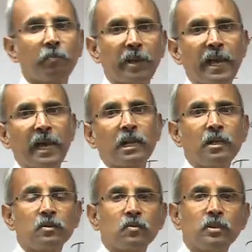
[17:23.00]
be
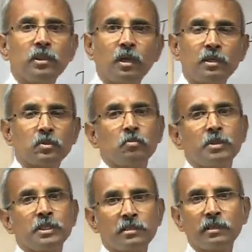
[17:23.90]
parallel to the
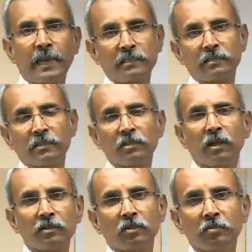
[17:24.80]
isometric axis
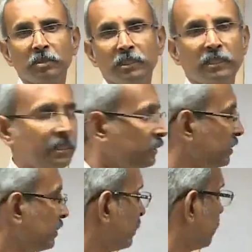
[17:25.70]
or isometric
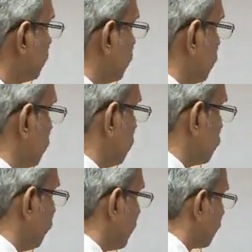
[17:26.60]
lines.
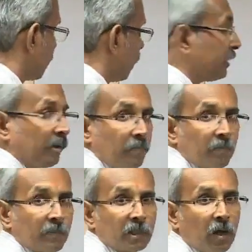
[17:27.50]
So we'll call them
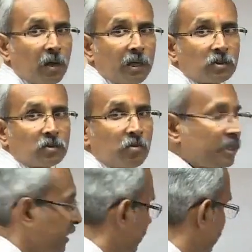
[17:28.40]

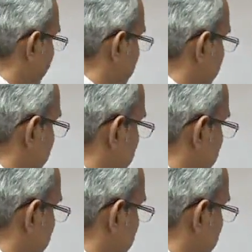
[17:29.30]
non-isometric lines.